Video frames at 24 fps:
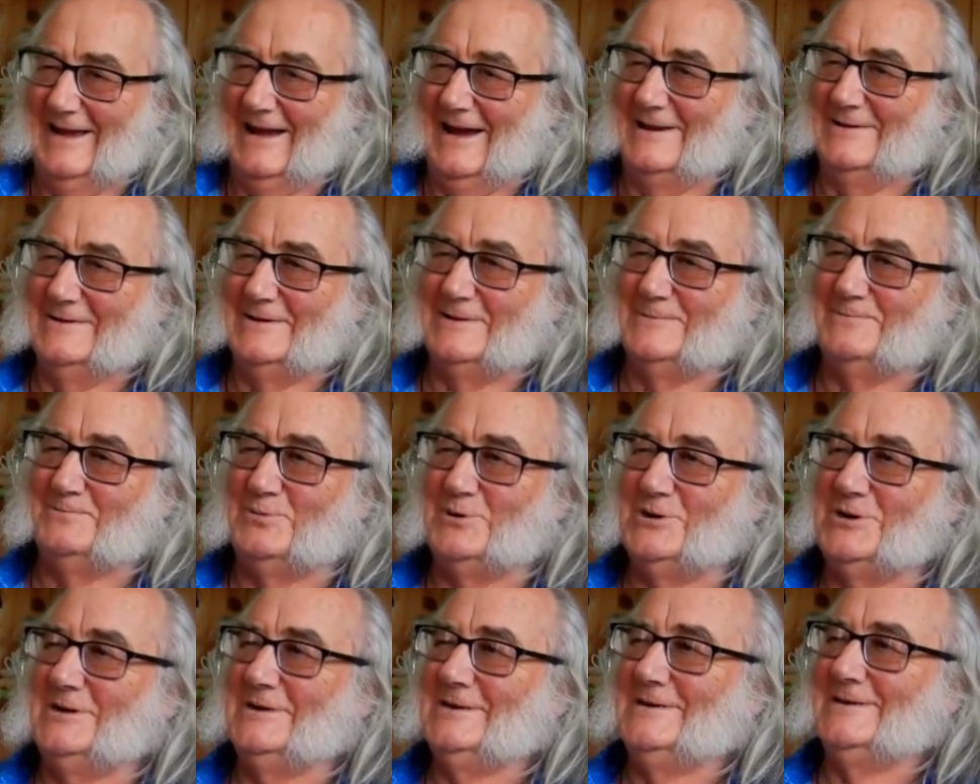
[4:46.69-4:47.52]
Oh, it's
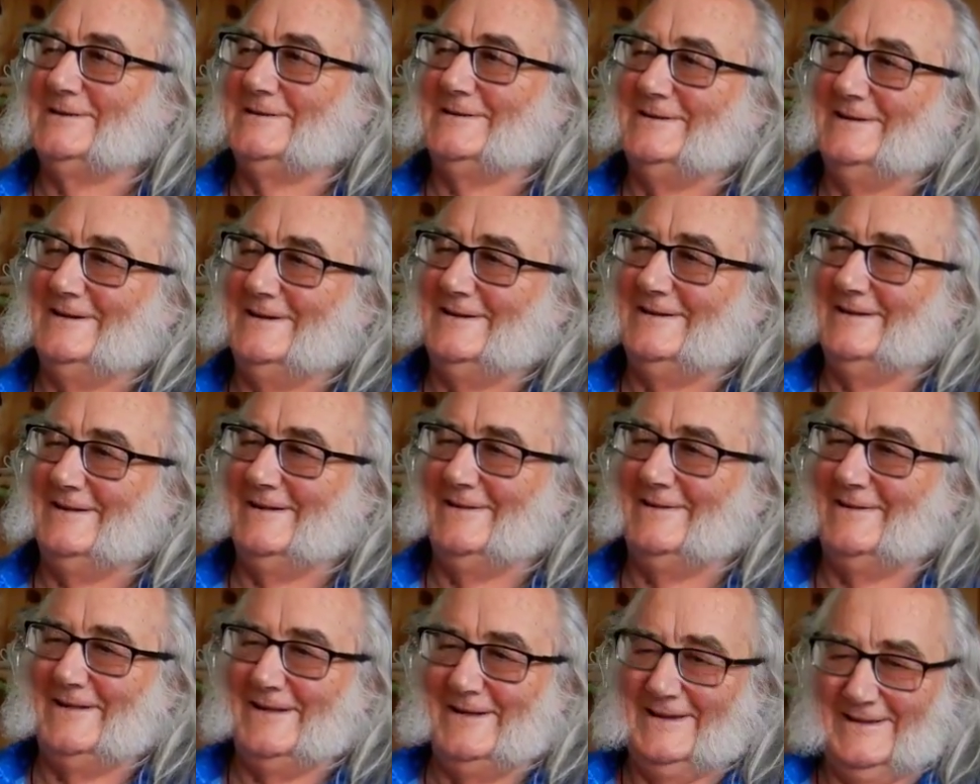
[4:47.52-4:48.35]
brilliant. Very
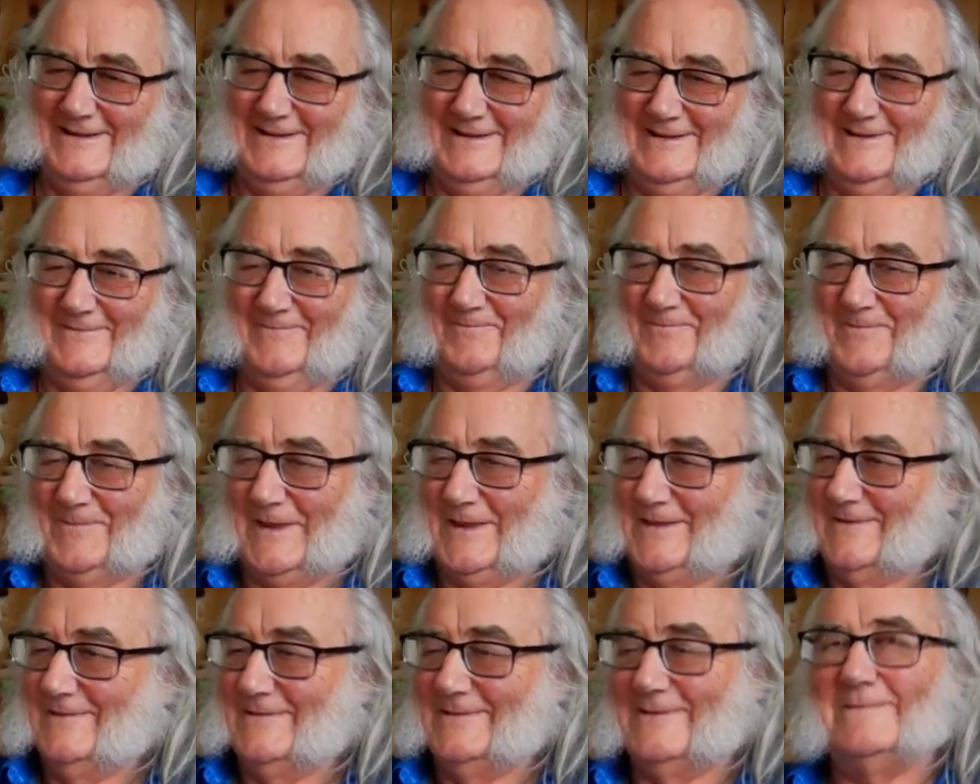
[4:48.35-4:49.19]
nice.
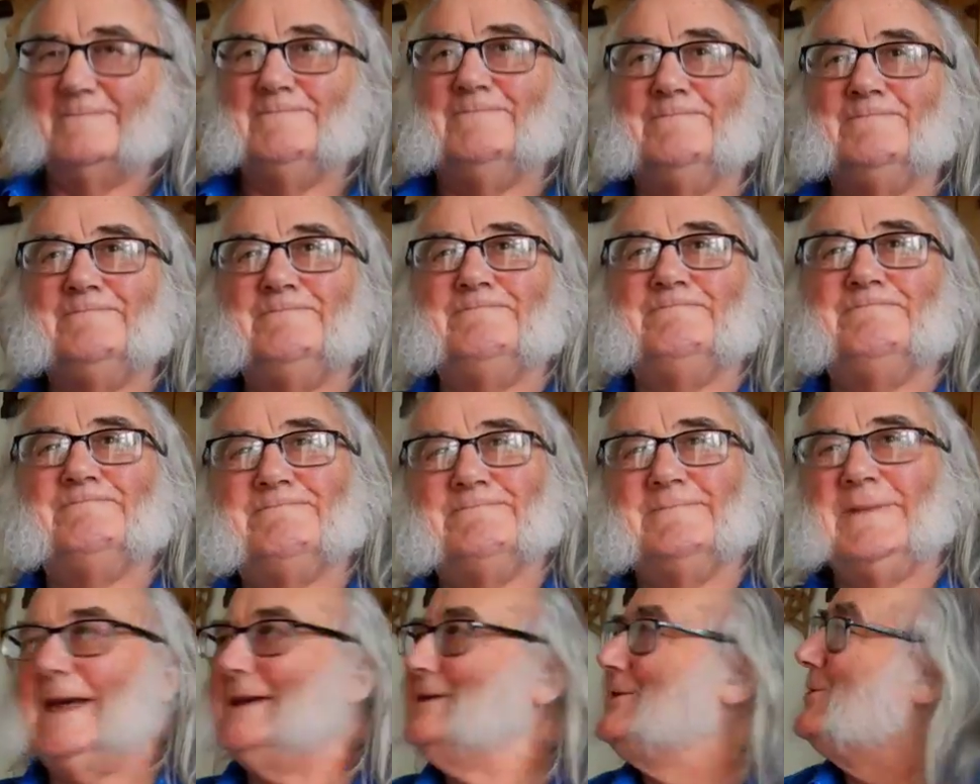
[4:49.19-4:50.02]

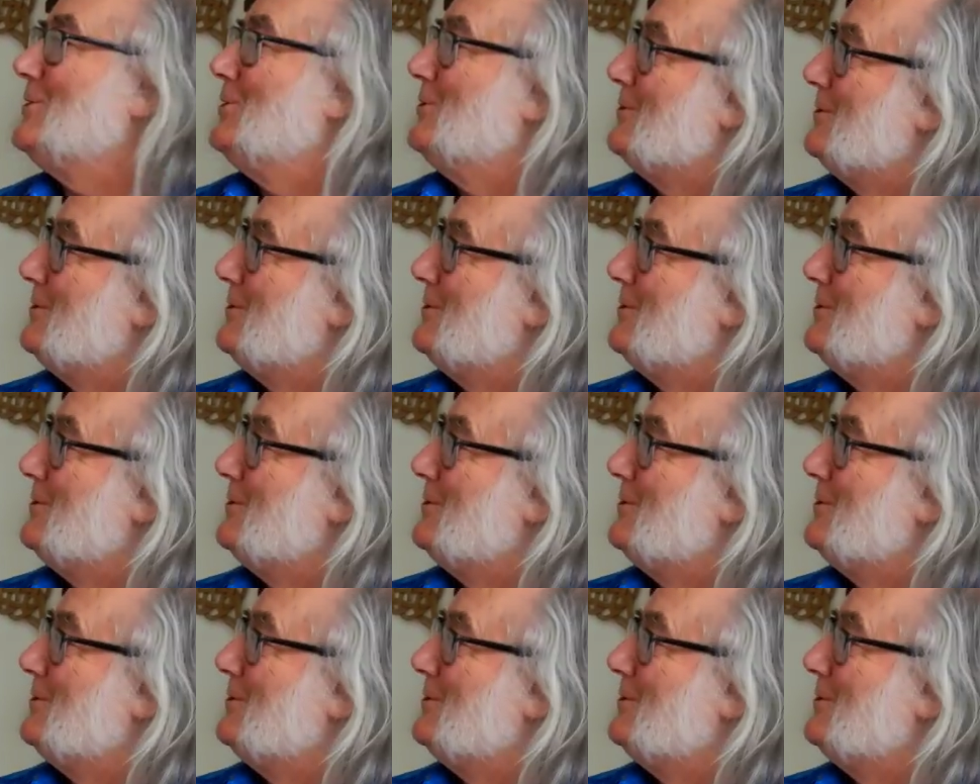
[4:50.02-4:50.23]
Thank you.